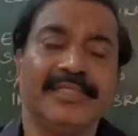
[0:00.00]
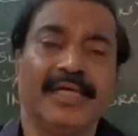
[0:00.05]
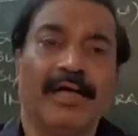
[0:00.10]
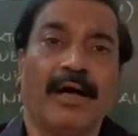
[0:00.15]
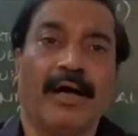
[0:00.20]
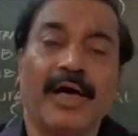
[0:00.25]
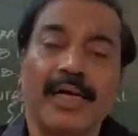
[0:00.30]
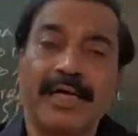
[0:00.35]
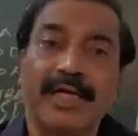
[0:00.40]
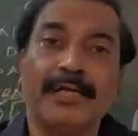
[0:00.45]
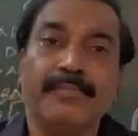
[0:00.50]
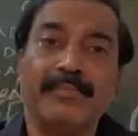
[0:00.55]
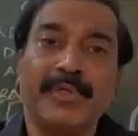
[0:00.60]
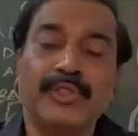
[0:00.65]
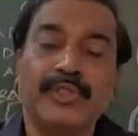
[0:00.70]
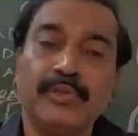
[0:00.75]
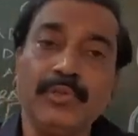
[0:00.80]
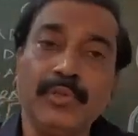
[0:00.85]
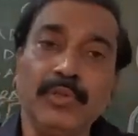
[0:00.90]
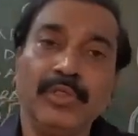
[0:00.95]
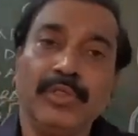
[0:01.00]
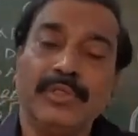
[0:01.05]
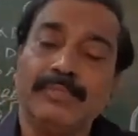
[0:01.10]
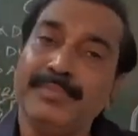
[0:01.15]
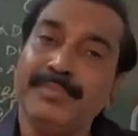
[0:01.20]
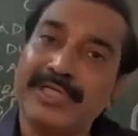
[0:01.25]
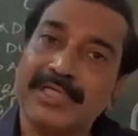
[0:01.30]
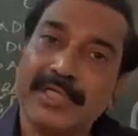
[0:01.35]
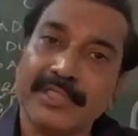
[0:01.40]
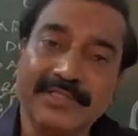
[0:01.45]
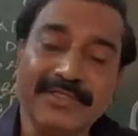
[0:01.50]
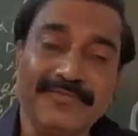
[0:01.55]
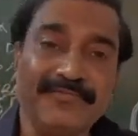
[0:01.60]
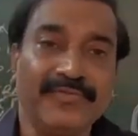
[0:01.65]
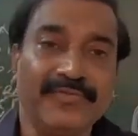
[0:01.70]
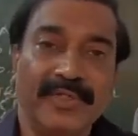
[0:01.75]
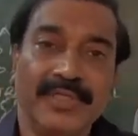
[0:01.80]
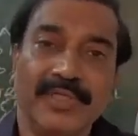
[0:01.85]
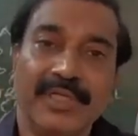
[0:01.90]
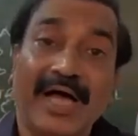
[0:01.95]
or number two, because of
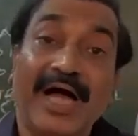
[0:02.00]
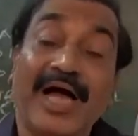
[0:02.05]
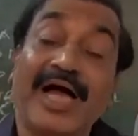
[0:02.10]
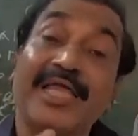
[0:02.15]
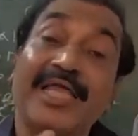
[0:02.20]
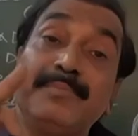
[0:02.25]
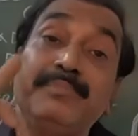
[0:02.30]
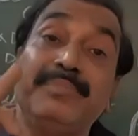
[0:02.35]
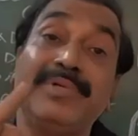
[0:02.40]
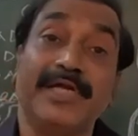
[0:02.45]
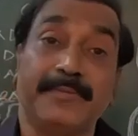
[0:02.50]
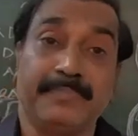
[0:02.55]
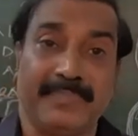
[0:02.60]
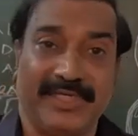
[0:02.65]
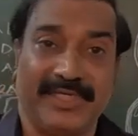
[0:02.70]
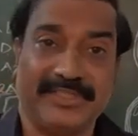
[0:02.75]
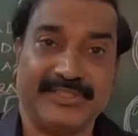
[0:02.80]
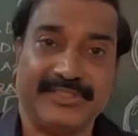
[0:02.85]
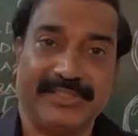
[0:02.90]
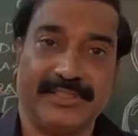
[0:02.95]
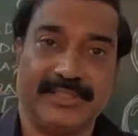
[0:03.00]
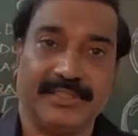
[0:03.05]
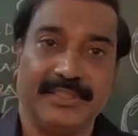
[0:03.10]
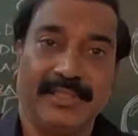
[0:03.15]
high blood pressure,